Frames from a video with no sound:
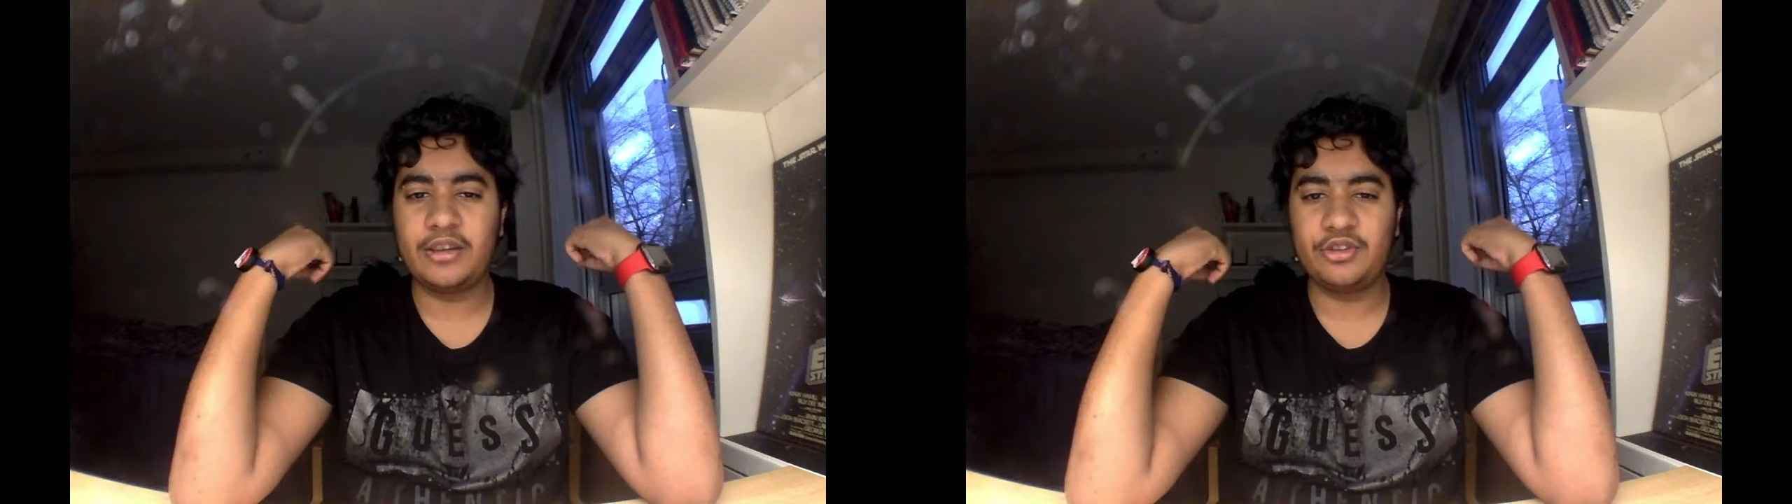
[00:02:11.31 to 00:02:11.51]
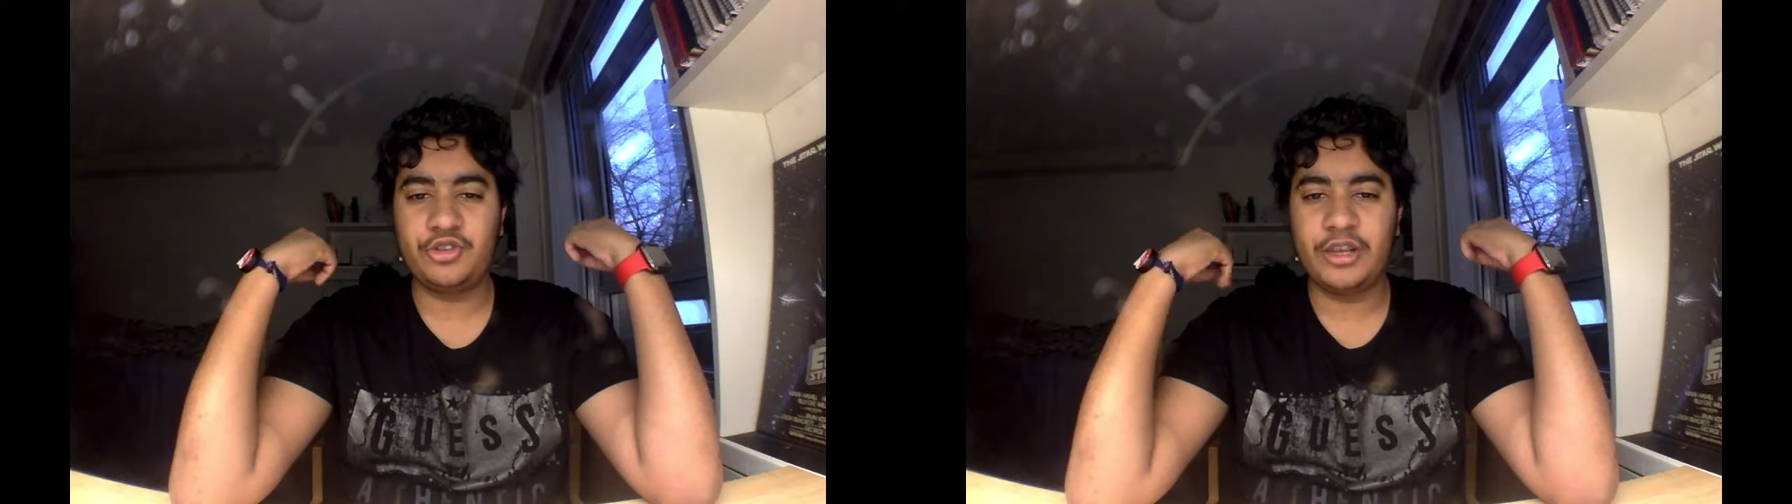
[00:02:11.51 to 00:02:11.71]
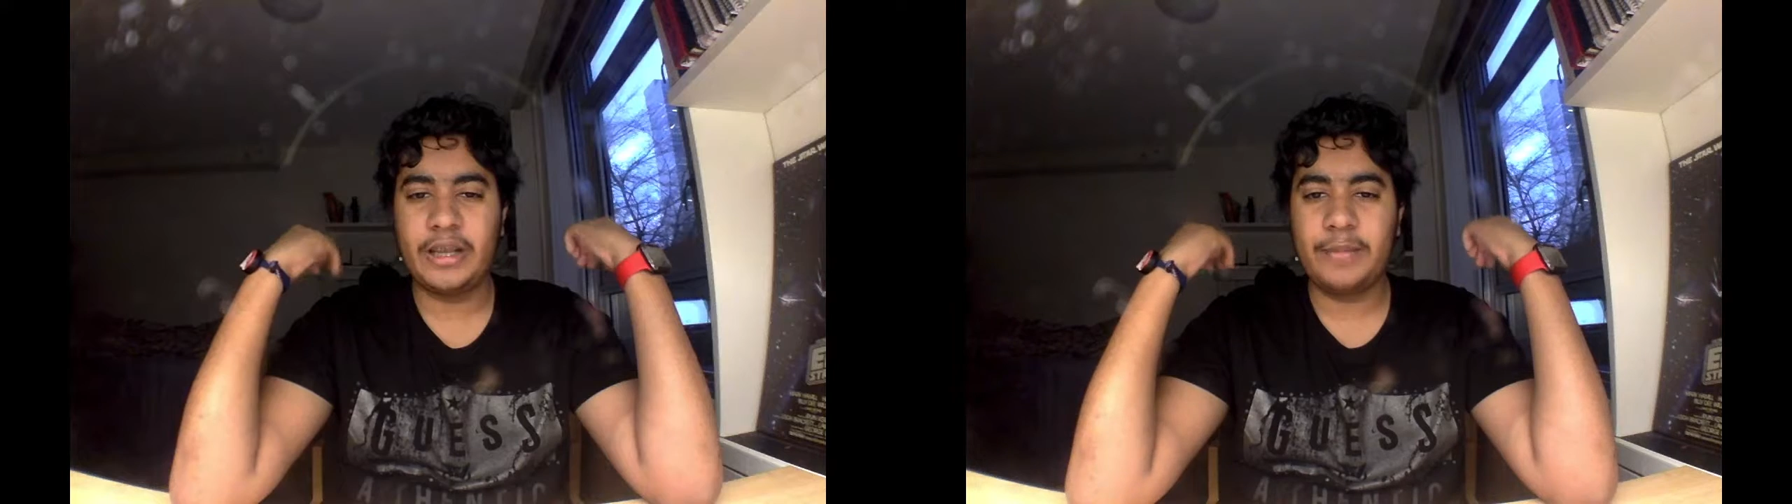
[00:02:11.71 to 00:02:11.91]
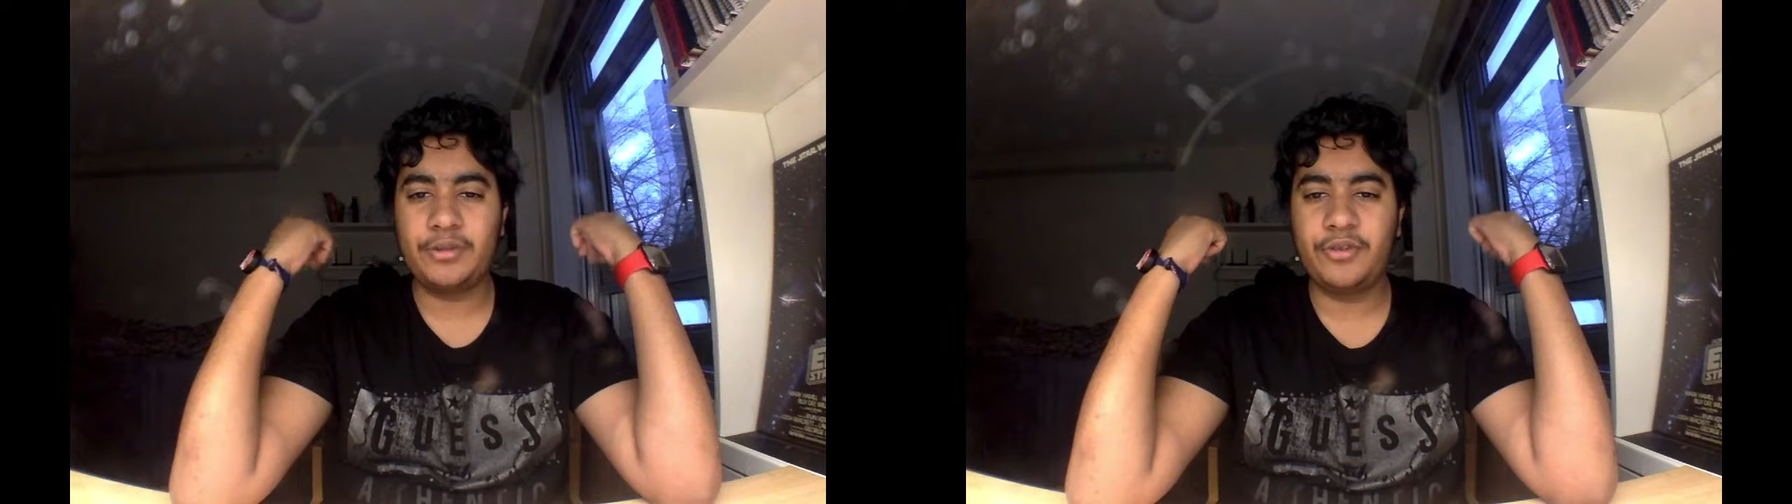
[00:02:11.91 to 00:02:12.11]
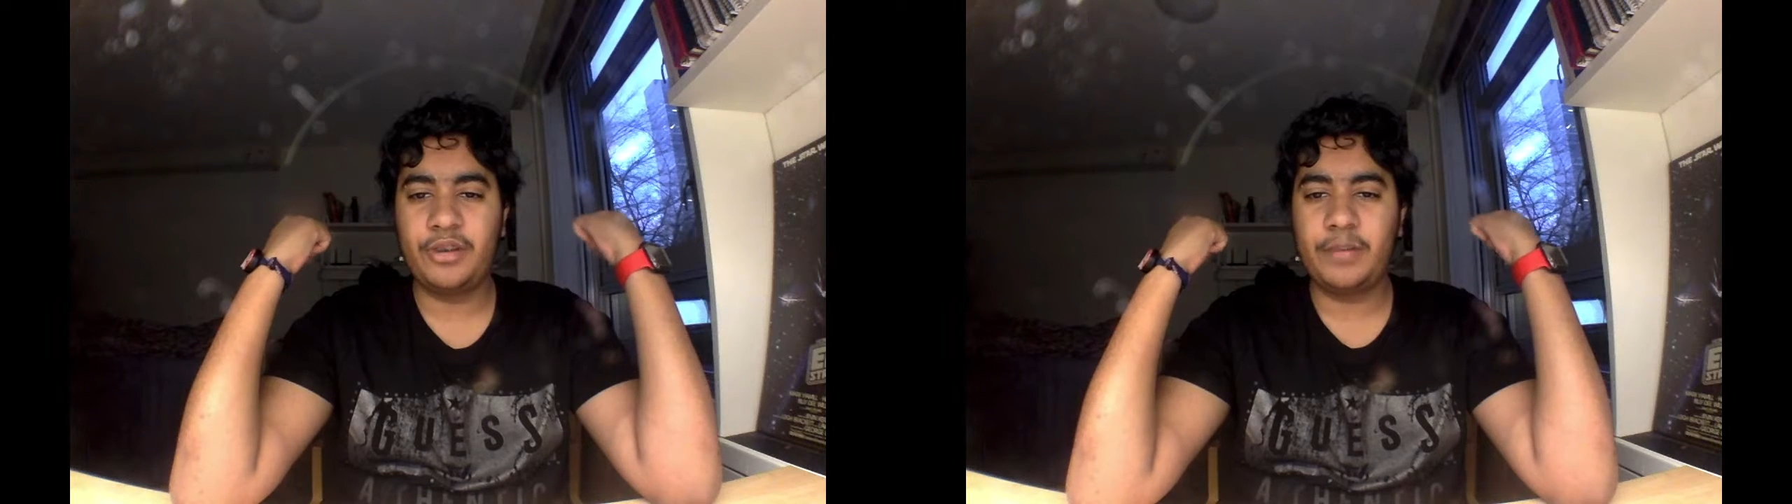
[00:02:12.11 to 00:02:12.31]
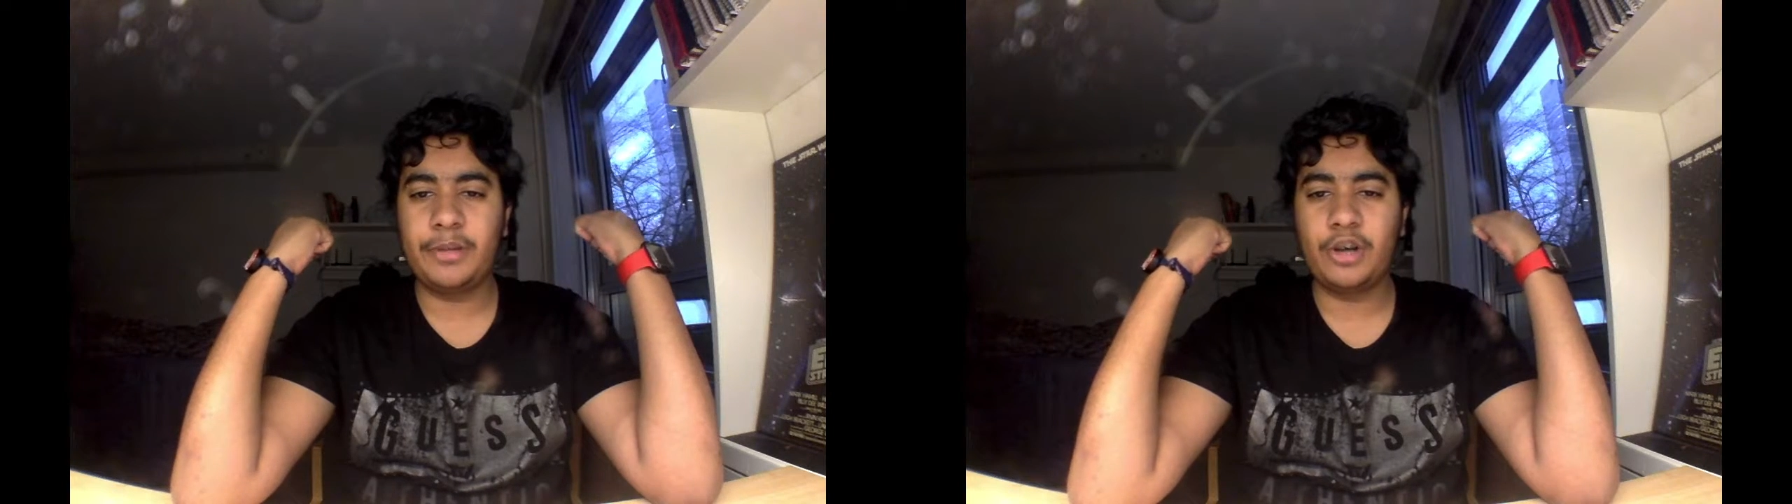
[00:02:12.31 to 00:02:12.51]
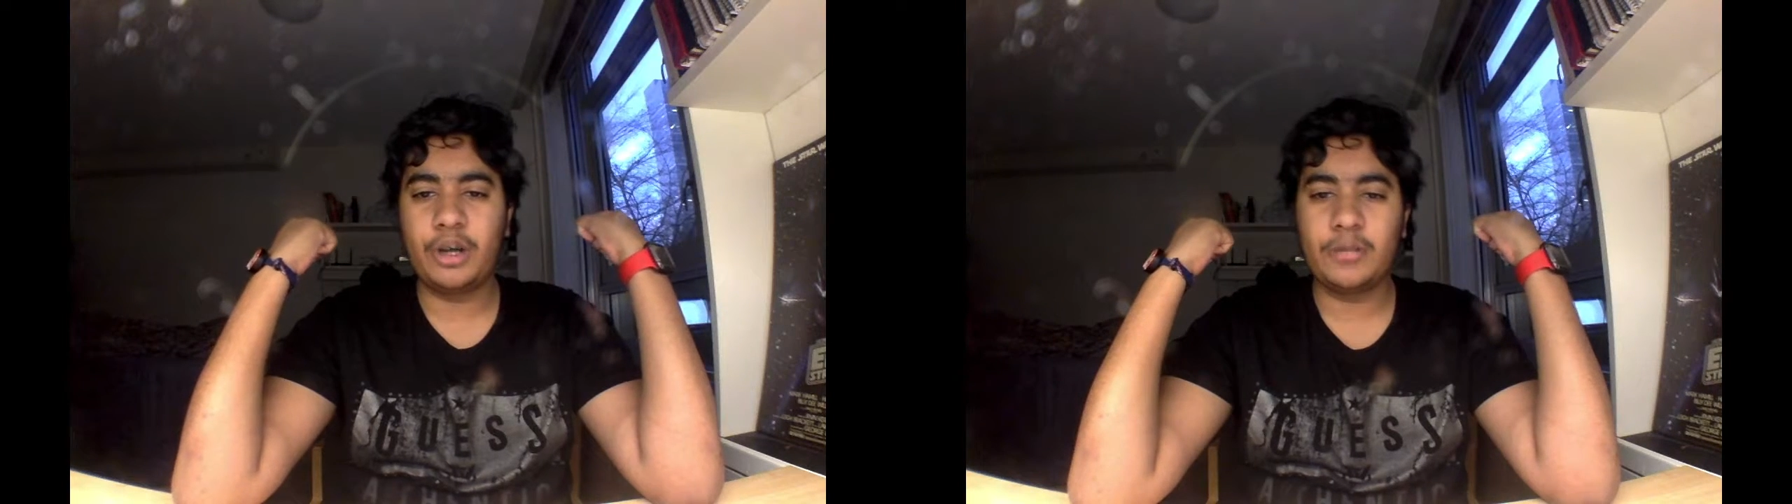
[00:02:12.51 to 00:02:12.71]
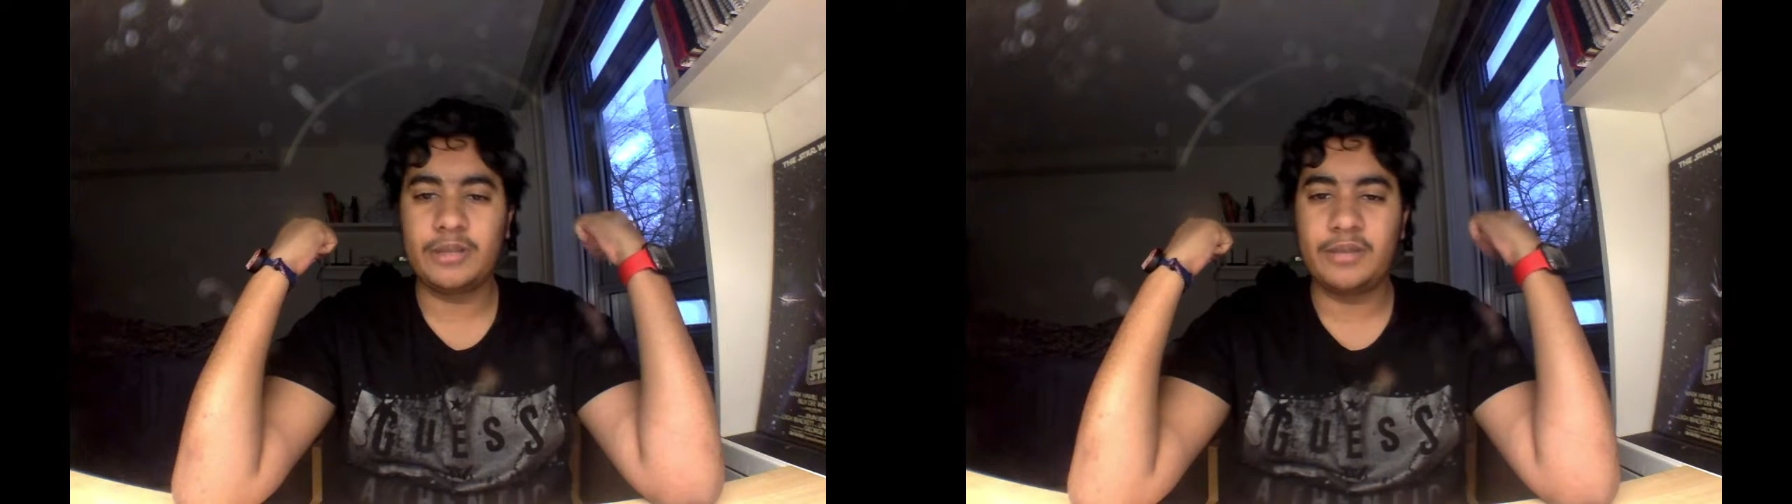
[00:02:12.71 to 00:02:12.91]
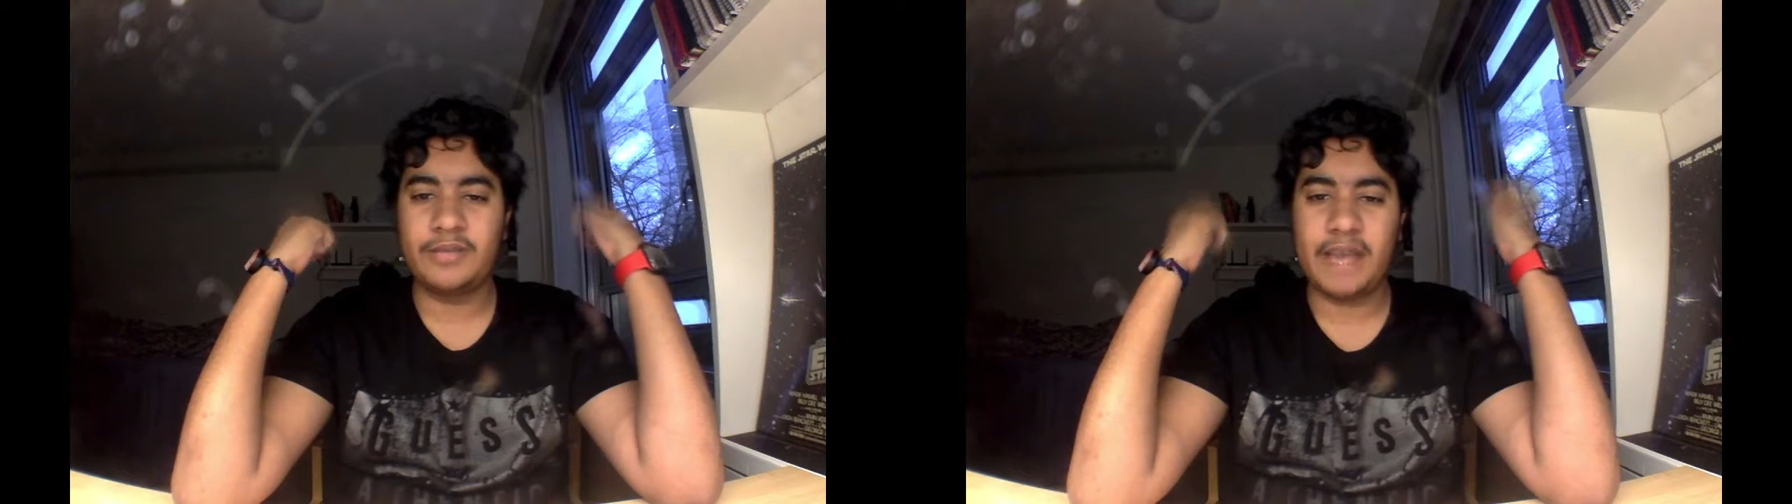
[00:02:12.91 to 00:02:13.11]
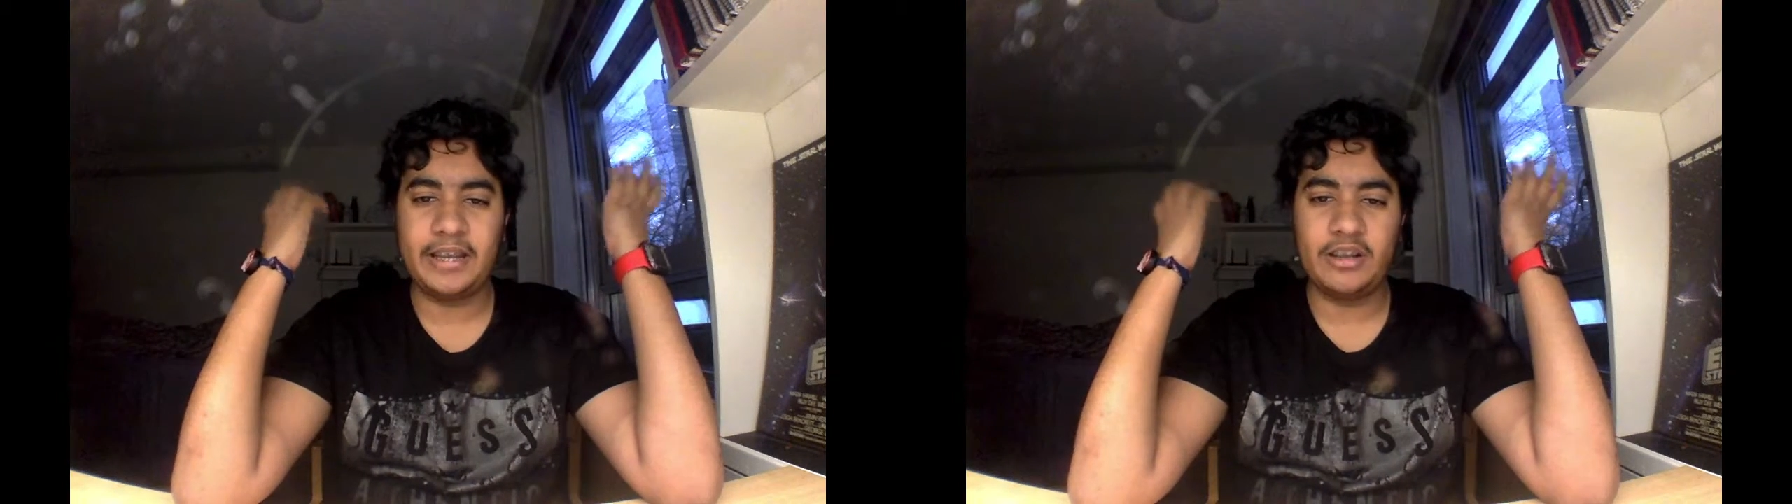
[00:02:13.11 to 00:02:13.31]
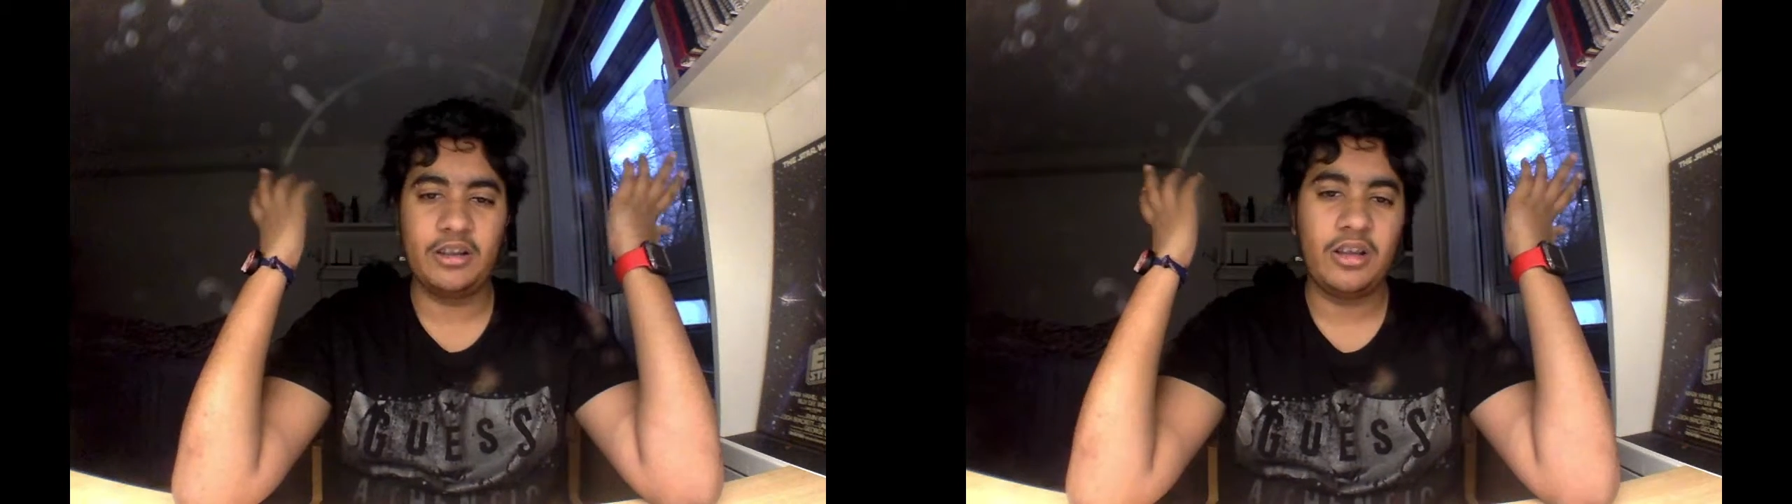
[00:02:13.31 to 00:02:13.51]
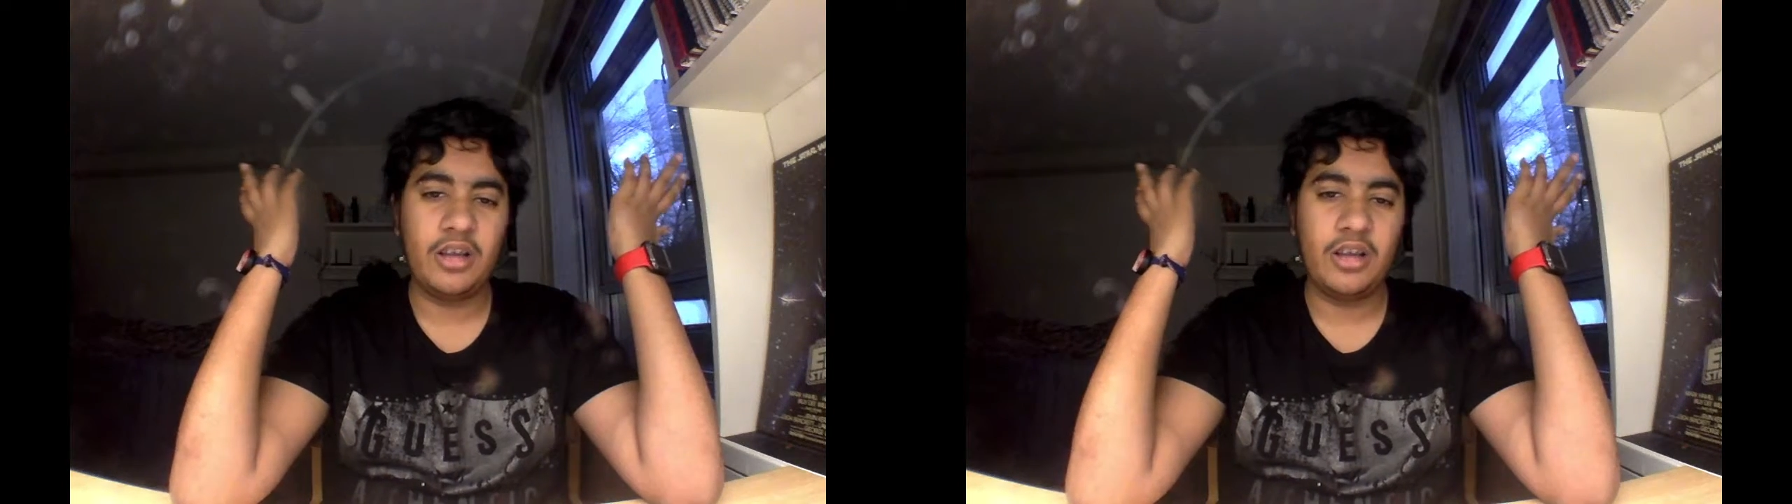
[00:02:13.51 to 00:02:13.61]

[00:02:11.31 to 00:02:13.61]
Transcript: His real name is Philip. He called himself Daniel.